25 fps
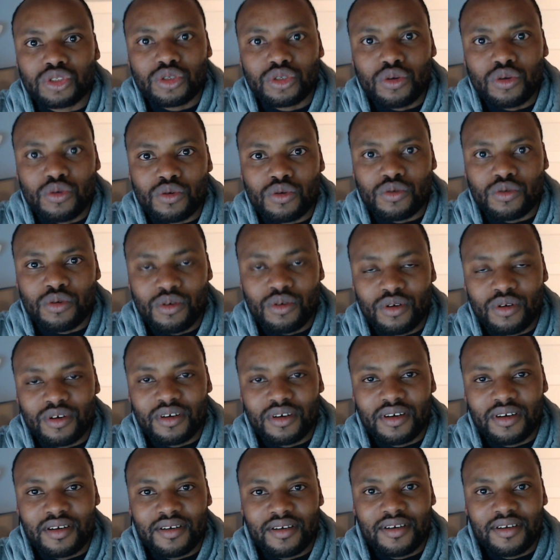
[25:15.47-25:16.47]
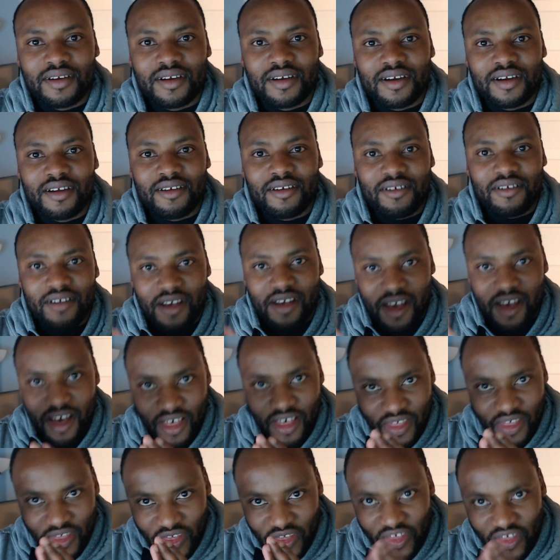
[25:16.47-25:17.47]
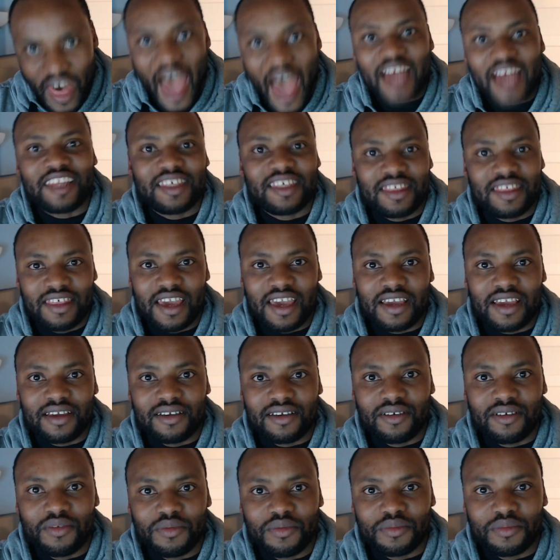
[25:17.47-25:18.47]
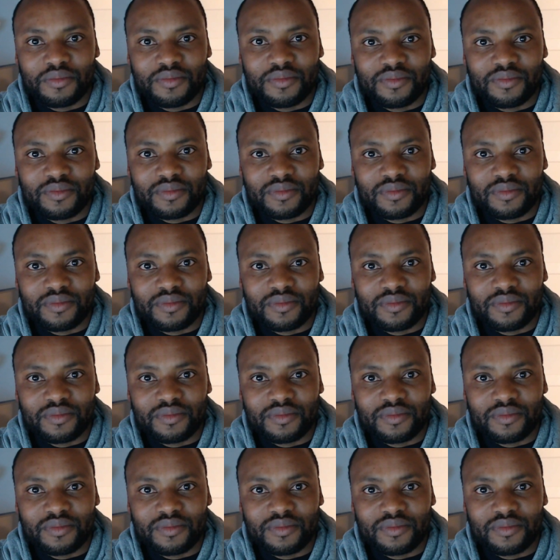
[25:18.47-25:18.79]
pursue that thing.